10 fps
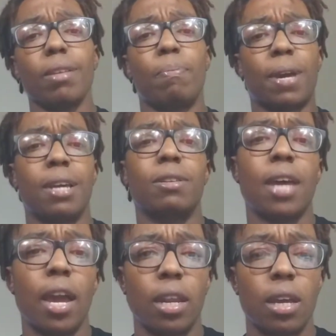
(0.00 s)
kids in
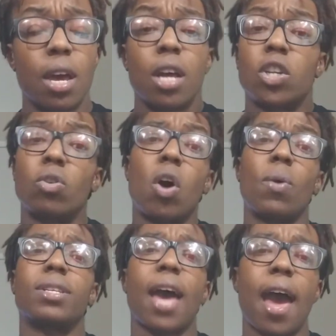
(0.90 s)
Haiti don't
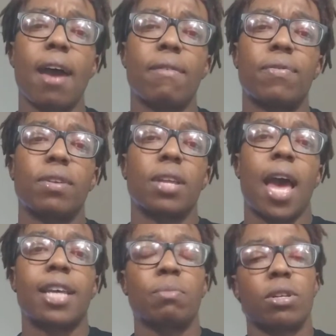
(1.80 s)
always have
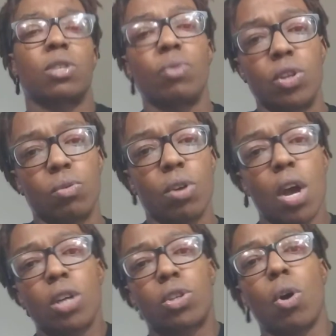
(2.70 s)
as much as we do.
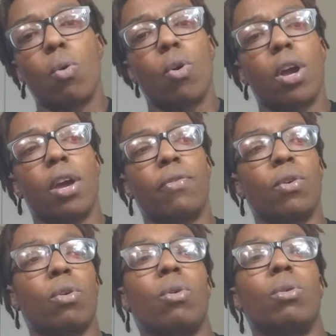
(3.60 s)
So if
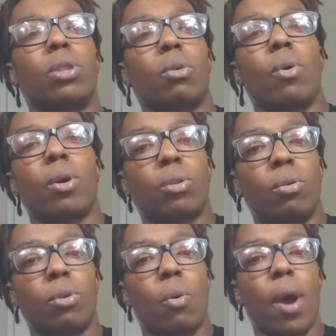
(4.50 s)
you're going to throw
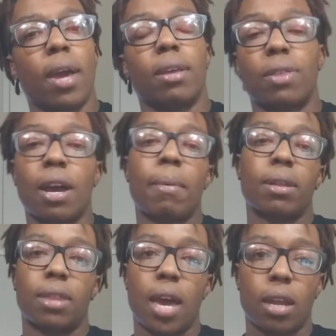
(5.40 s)
it away, you think
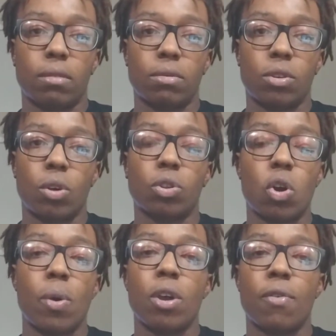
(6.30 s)
about that. You know,
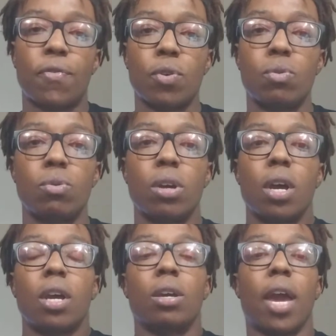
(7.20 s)
throwing away your food
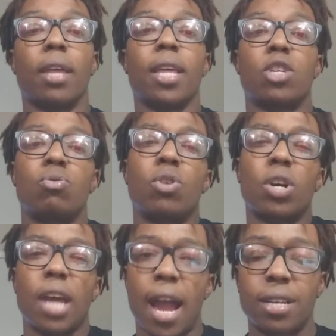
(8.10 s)
and that you
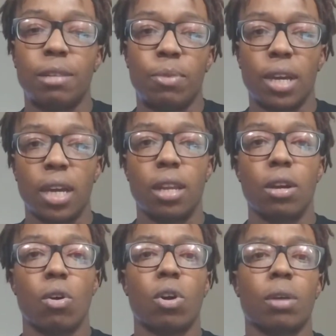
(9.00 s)
could actually be
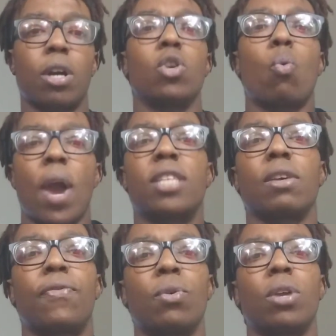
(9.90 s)
eating, or because you're
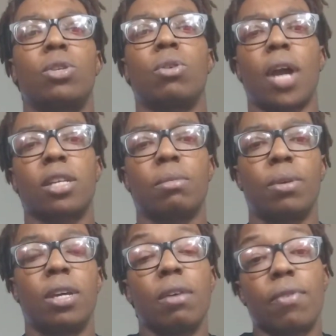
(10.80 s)
wasting food that you could actually
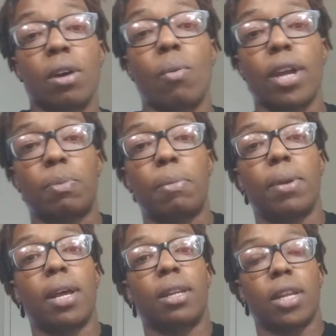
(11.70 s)
be giving away to
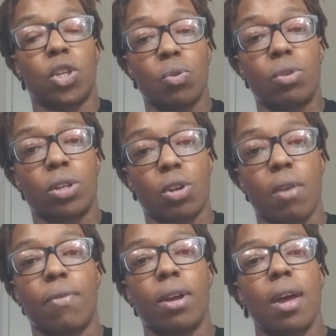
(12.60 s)
people that do
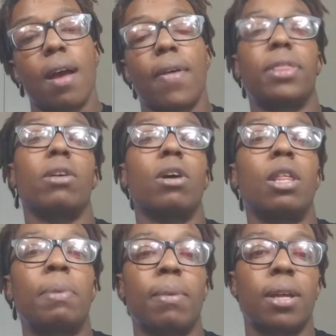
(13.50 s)
deserve it. That there are
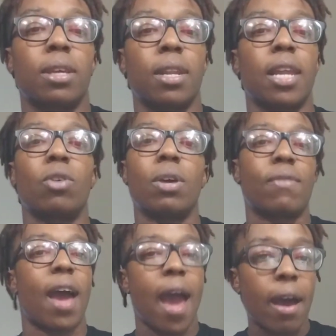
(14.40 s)
other people out there that don't
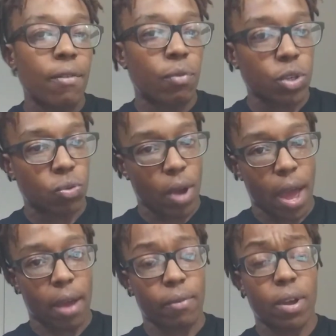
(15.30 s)
even have what you
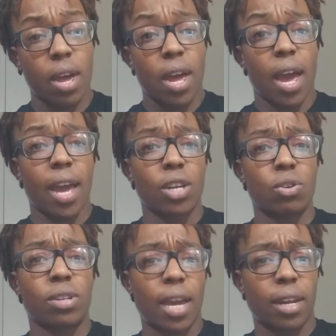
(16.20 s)
have, and
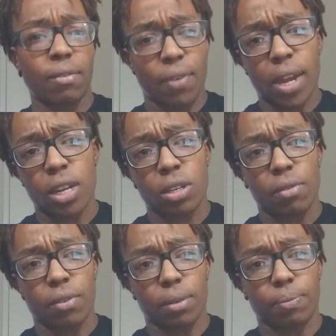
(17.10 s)
you're taking advantage
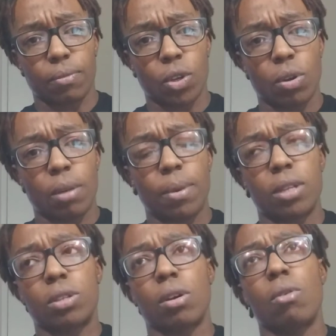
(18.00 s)
of it. You know what I
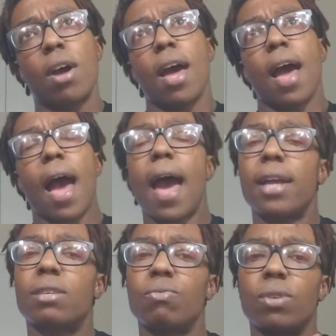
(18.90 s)
mean? So I
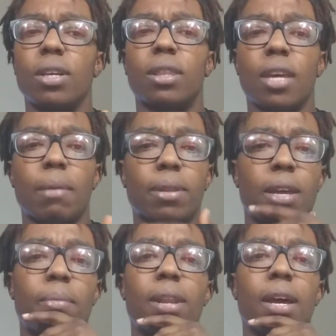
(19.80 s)
had to really think about
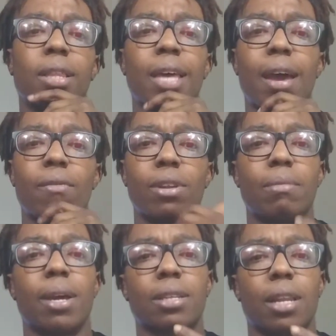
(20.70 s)
that and be like, that really
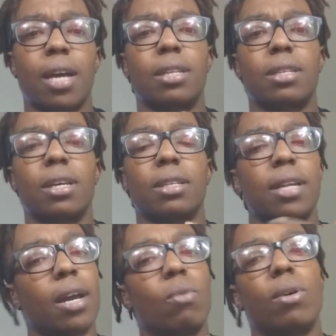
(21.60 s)
makes a lot of sense.
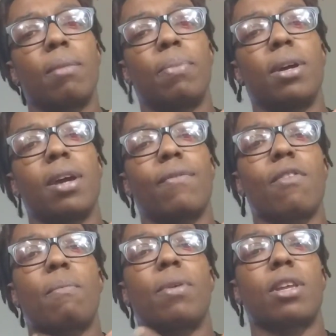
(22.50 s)
And I don't want to be, I've
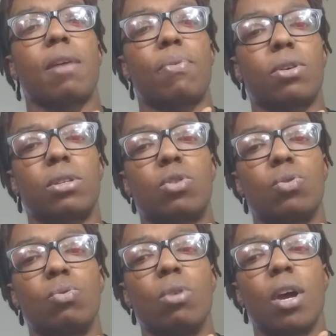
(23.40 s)
never been the type of person
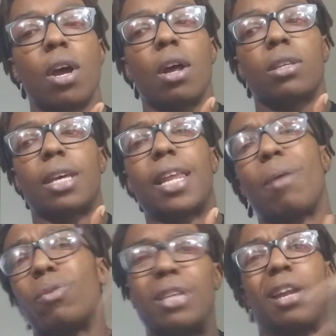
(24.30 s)
to say
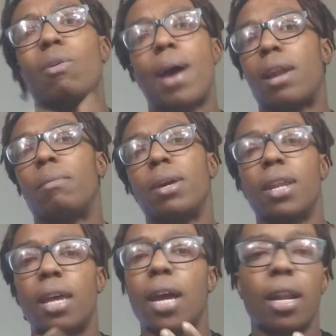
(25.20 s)
like, well, that don't matter to me.
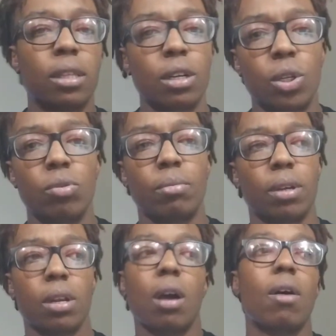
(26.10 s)
That ain't got nothing to do with
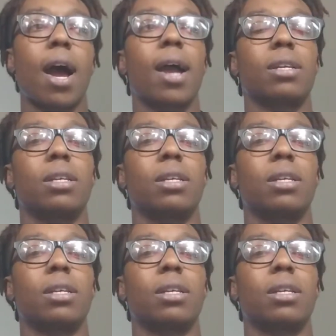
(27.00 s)
me. No, I